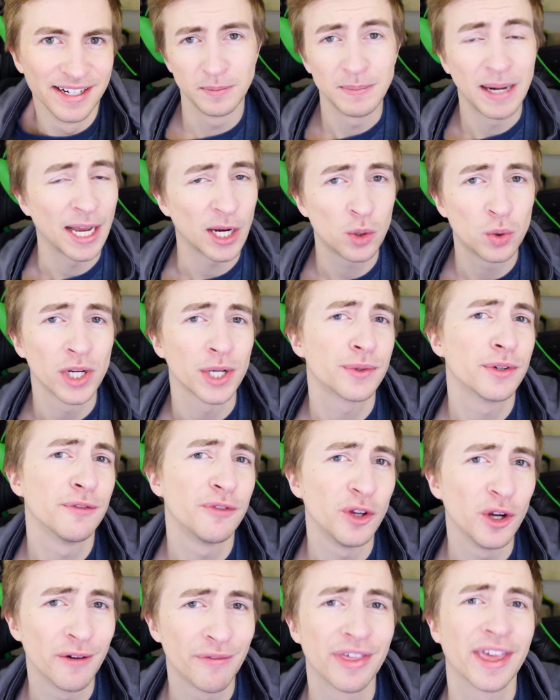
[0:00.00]
My quick
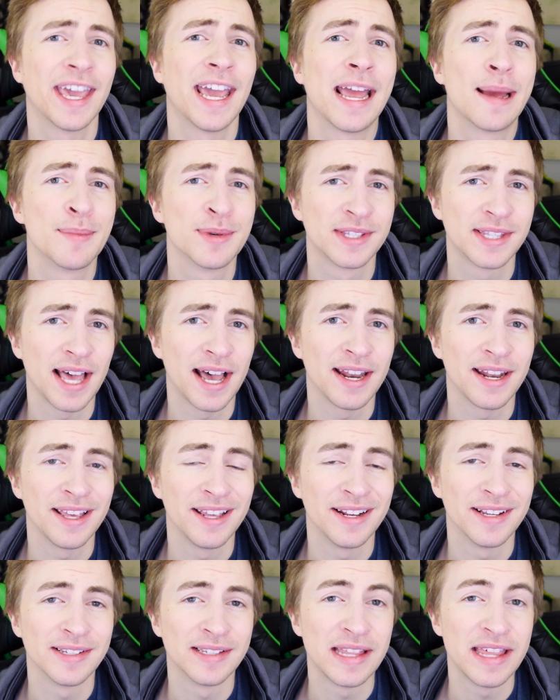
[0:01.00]
review of the game is that
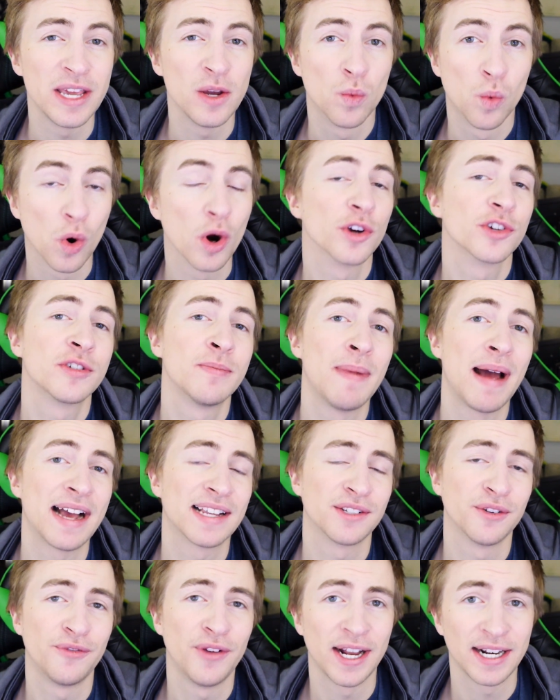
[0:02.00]
it is the worst
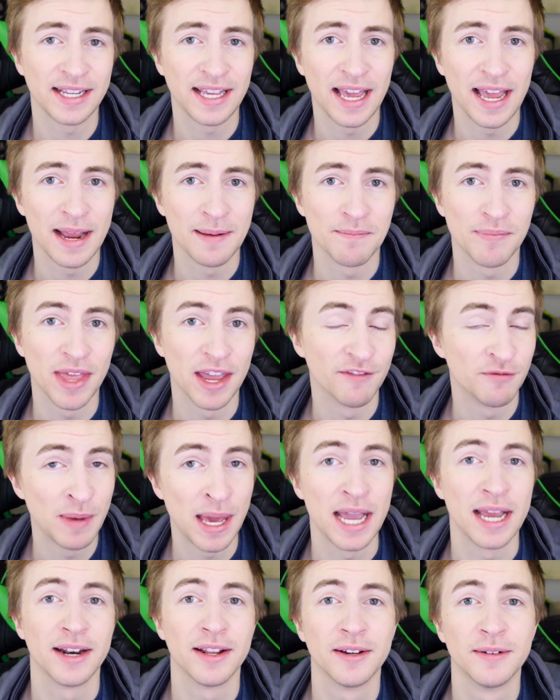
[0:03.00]
Mass Effect game they've
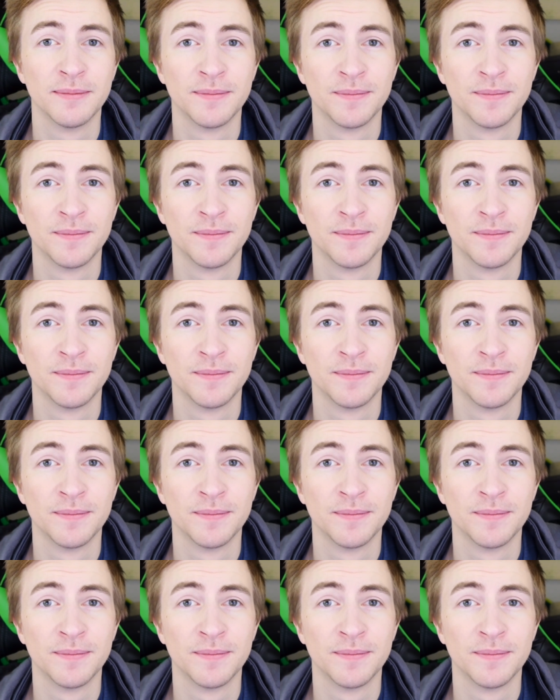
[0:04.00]
made.